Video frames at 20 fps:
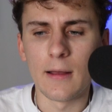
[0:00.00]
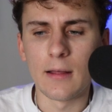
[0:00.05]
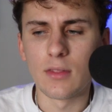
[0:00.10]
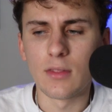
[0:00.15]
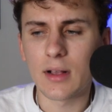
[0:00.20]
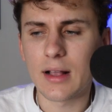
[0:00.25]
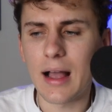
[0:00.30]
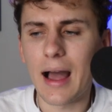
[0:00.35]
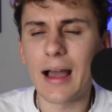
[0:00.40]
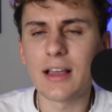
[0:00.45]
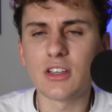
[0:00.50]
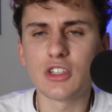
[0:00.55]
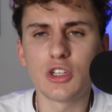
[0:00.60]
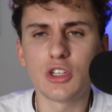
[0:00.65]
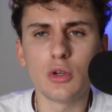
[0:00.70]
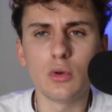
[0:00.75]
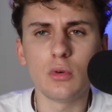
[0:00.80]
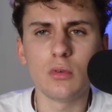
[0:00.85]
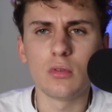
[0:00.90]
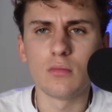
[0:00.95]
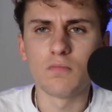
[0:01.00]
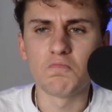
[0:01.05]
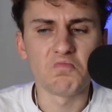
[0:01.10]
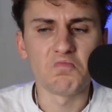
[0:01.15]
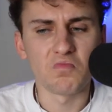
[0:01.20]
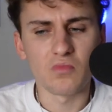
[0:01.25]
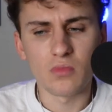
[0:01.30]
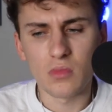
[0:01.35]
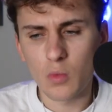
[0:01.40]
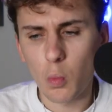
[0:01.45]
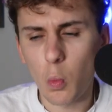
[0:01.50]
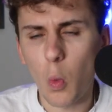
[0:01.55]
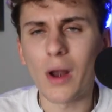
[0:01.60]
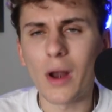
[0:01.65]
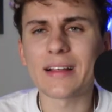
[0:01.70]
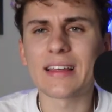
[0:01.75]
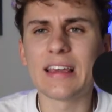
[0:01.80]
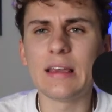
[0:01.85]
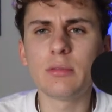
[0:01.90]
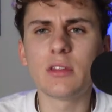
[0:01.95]
The guys who
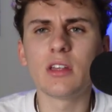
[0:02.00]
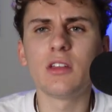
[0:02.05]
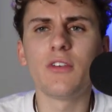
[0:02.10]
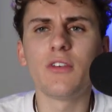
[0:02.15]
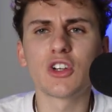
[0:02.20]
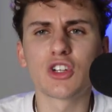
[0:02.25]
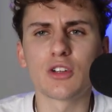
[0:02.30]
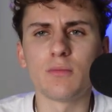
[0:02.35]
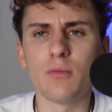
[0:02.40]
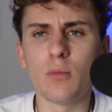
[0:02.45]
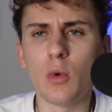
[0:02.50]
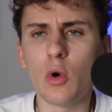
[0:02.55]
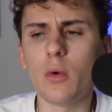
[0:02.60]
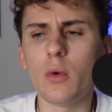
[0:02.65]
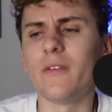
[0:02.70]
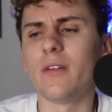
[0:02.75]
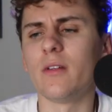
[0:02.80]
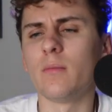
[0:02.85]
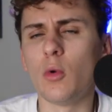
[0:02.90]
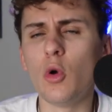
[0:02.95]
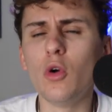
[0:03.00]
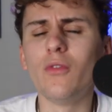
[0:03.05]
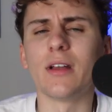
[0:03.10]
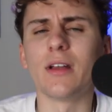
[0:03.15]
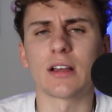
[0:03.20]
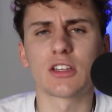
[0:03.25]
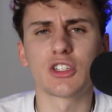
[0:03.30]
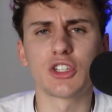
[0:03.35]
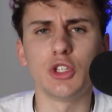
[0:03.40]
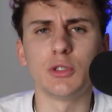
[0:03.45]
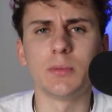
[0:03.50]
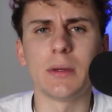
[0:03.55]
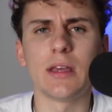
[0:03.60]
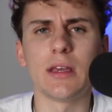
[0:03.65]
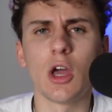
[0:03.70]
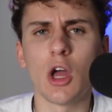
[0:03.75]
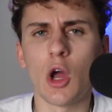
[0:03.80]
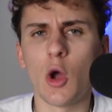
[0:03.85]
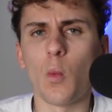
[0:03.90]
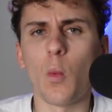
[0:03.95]
want to keep the division moving,
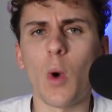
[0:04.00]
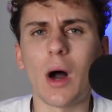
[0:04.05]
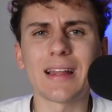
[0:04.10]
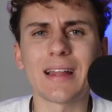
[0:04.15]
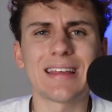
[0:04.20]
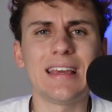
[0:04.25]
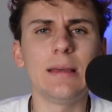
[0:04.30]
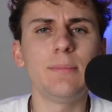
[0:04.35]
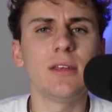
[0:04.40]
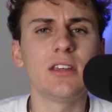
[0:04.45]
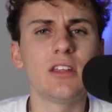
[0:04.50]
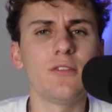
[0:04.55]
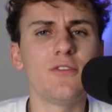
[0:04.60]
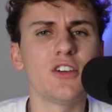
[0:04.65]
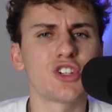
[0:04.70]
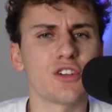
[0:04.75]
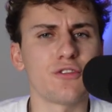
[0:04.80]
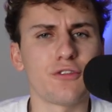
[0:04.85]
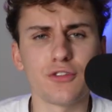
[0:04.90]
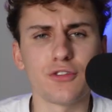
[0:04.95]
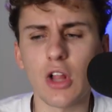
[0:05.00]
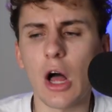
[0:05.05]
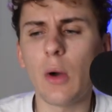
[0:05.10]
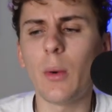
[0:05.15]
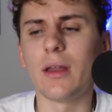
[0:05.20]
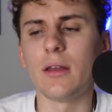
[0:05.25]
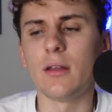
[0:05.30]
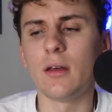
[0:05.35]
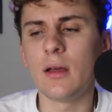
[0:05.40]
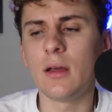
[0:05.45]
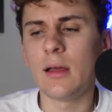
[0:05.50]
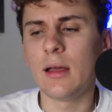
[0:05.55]
want to keep the division flowing.